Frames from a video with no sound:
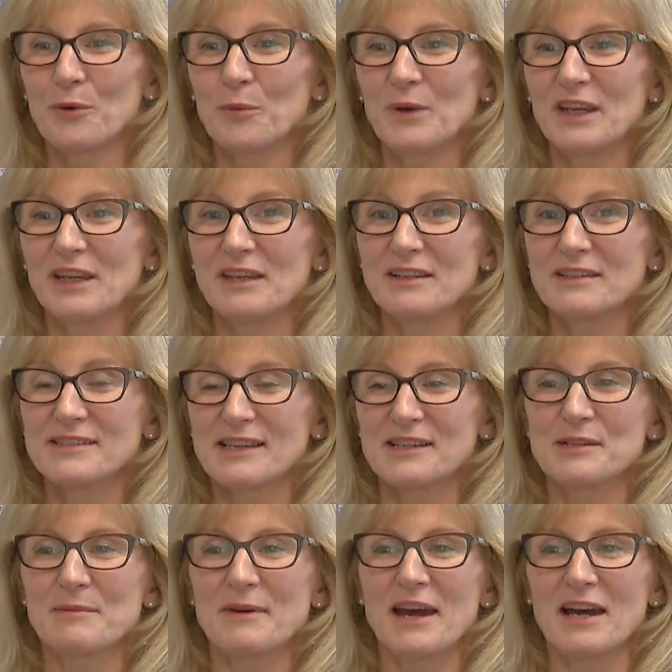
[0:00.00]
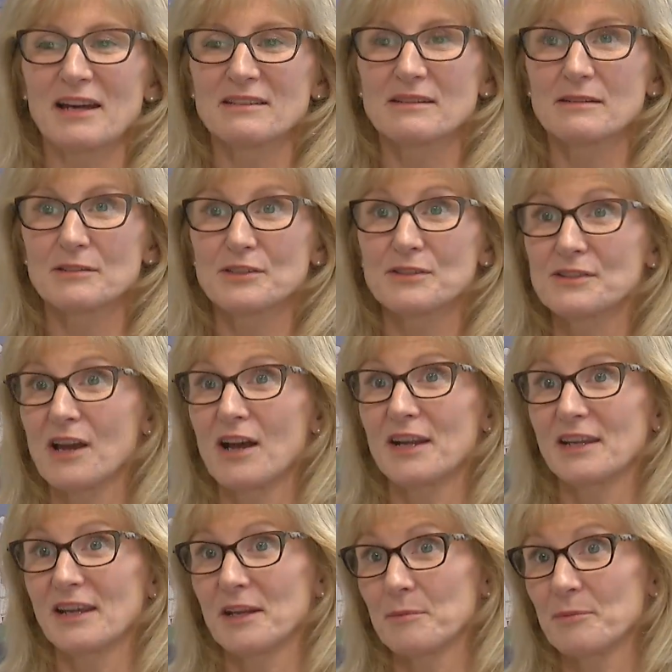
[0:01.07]
we set about
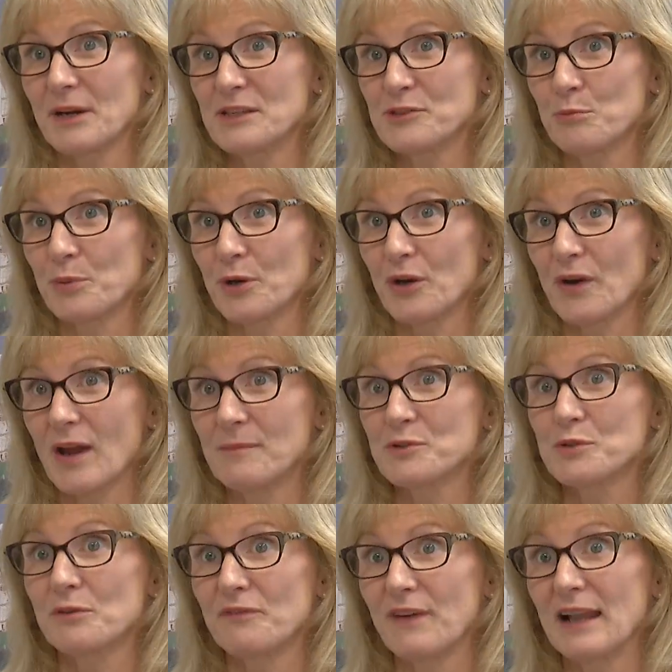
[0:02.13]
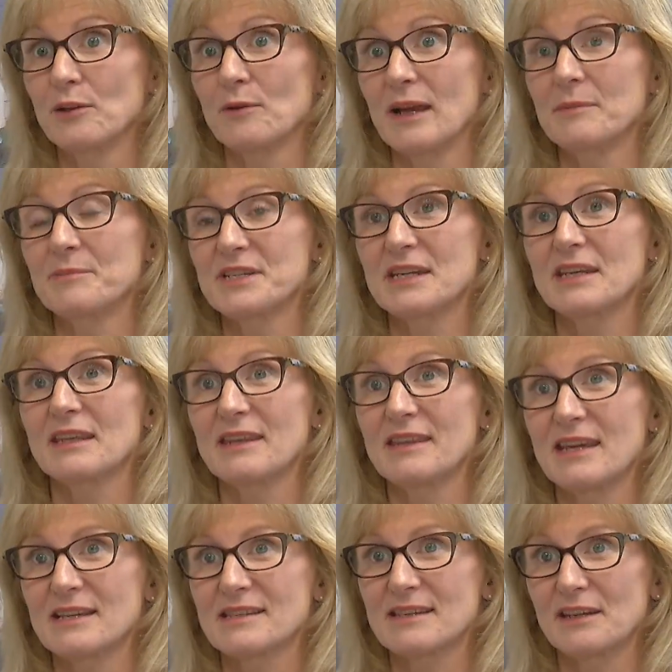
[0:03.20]
designing an appraisal program to evaluate particularly
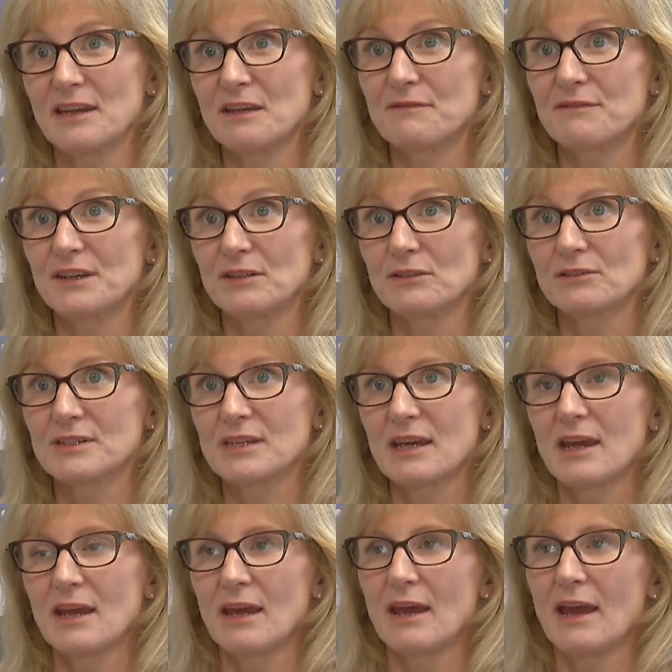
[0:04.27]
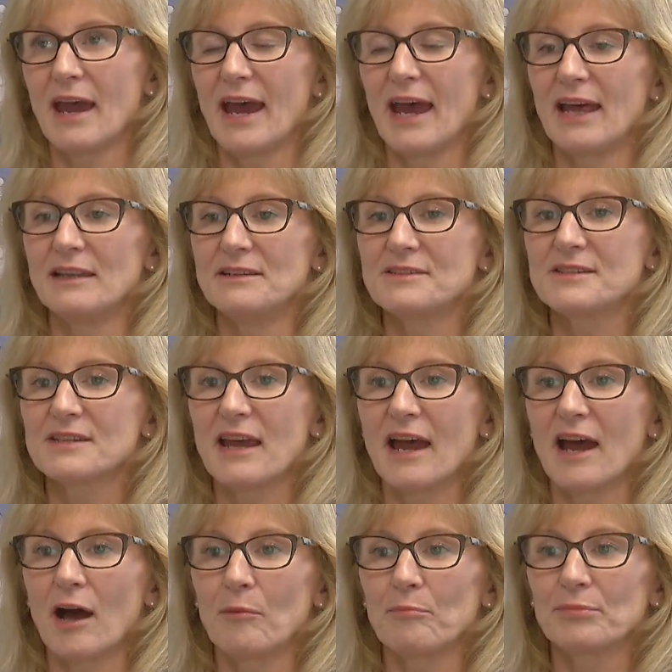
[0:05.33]
the SNE field. And
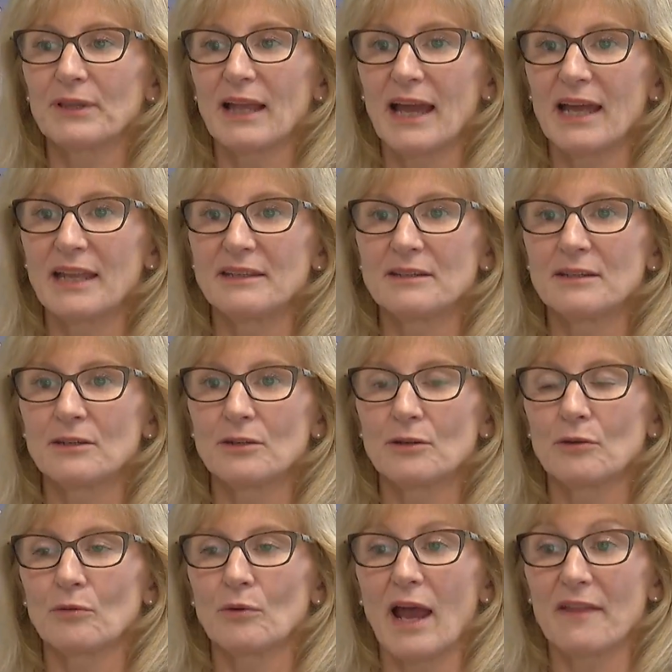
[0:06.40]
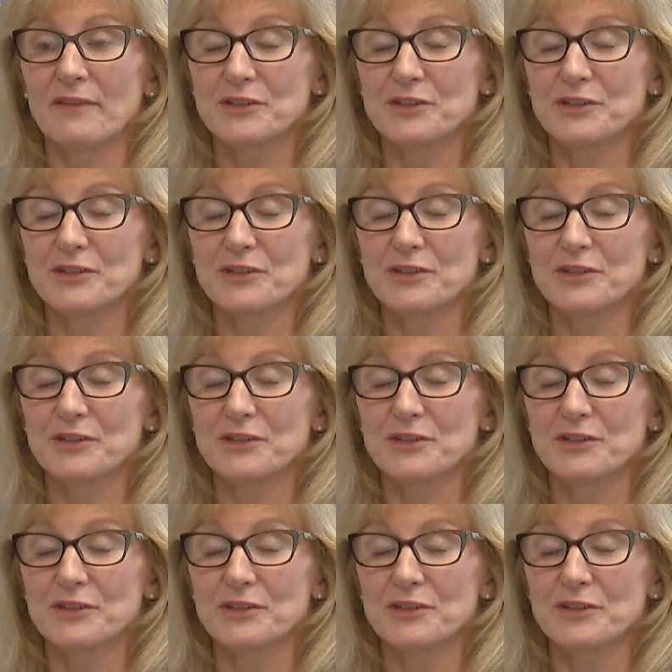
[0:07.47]
our plan at